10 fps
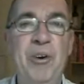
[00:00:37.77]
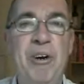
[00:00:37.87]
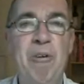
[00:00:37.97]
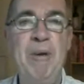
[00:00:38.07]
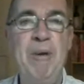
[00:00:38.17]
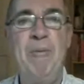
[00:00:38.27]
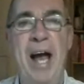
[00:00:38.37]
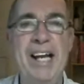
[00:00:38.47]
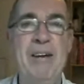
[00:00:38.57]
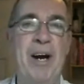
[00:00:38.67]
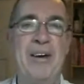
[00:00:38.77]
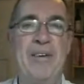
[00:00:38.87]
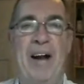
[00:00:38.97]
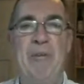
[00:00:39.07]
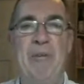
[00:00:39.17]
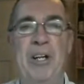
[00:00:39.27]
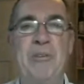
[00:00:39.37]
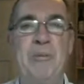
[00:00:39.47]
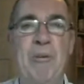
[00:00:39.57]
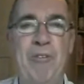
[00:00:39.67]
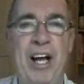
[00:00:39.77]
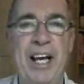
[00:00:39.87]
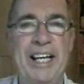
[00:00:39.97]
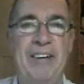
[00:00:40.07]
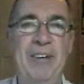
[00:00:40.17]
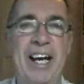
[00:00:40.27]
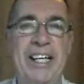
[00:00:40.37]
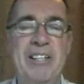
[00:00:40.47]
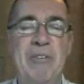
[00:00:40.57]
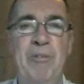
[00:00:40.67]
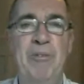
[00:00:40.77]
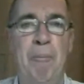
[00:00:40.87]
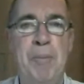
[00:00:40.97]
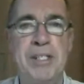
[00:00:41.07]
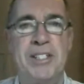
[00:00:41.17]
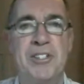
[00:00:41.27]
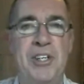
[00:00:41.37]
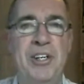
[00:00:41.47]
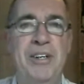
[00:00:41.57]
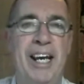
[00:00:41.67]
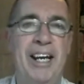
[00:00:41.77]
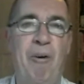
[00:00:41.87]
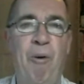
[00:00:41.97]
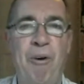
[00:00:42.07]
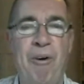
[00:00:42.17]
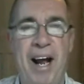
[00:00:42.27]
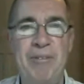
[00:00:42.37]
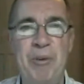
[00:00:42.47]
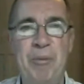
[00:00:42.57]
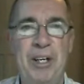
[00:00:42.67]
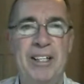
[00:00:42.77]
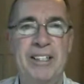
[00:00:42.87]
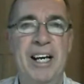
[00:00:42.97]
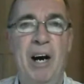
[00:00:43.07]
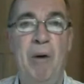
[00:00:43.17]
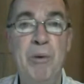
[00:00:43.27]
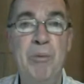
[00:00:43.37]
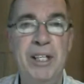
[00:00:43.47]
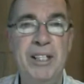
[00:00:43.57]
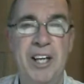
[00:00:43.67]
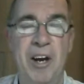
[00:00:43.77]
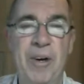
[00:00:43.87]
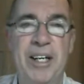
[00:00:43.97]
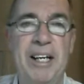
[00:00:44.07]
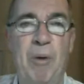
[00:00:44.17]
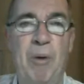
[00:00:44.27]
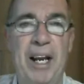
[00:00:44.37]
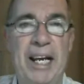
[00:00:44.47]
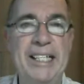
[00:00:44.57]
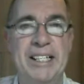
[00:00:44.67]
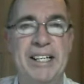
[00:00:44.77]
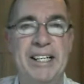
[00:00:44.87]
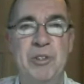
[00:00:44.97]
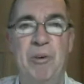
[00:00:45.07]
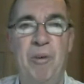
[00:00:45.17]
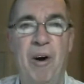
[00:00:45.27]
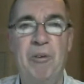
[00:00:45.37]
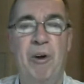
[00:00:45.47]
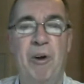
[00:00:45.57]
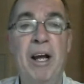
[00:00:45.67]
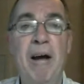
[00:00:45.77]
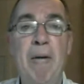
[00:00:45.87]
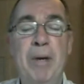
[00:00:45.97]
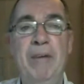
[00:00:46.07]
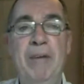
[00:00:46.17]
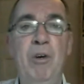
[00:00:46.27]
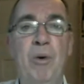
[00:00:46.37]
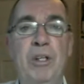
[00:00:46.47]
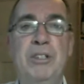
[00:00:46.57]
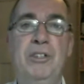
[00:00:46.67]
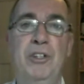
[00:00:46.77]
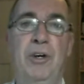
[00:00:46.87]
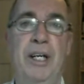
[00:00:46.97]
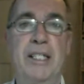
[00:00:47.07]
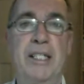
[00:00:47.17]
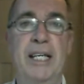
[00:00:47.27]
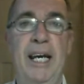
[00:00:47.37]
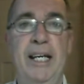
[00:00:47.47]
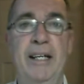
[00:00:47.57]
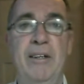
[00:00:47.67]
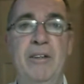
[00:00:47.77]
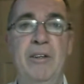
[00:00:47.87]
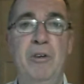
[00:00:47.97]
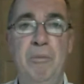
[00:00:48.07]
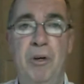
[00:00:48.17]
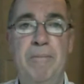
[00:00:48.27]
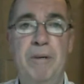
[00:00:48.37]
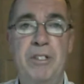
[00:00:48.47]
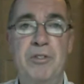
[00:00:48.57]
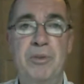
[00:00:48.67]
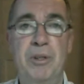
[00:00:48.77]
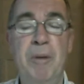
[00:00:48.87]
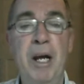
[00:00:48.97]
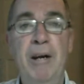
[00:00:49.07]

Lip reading: You could be from anywhere around the world, and we'll find out later. We've got buzzers tuning in all around the world, and we will do in a little while international roll call. But if you want to join us in the Good Morning Buzzers room,